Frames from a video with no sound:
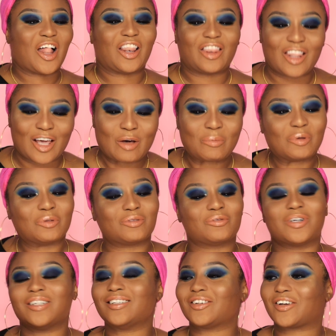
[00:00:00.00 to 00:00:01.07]
Lickable,
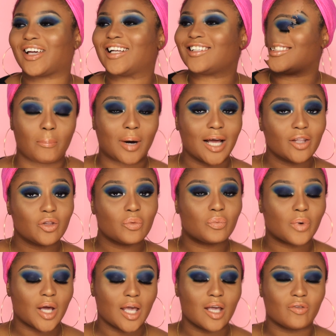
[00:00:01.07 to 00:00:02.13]
what, okay. By the
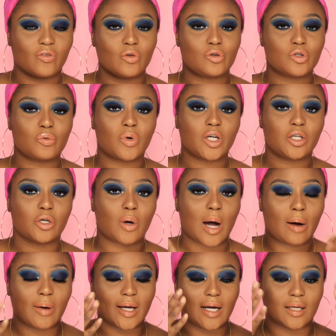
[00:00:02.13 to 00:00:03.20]
way, if you do want to know
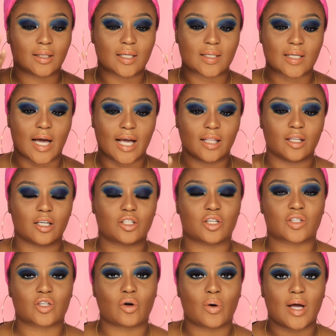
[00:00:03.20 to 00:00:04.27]
how I got this eye look,
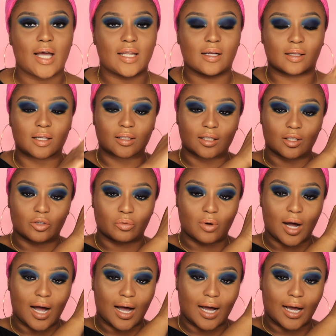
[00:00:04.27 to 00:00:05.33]
just go ahead and click the
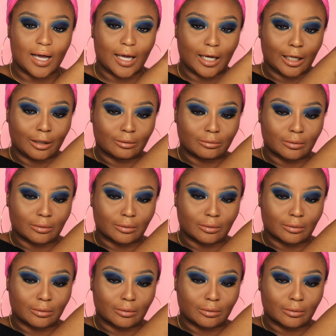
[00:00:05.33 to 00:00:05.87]
little eye